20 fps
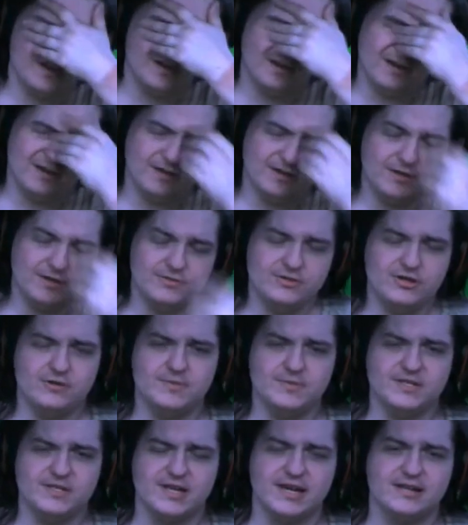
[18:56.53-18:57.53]
YouTube
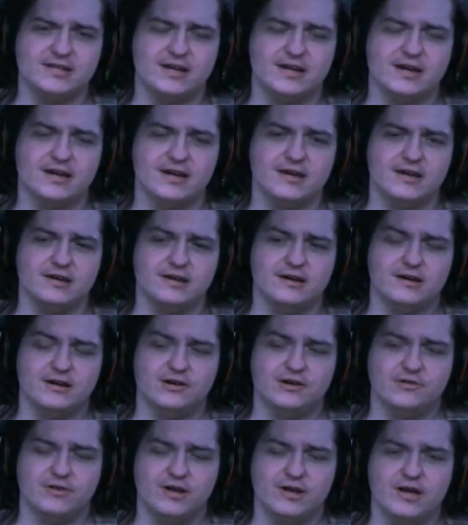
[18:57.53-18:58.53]
is
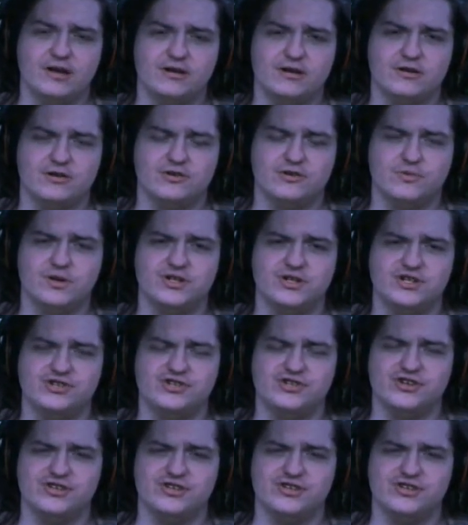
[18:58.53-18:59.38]
anti-creator, Twitch is just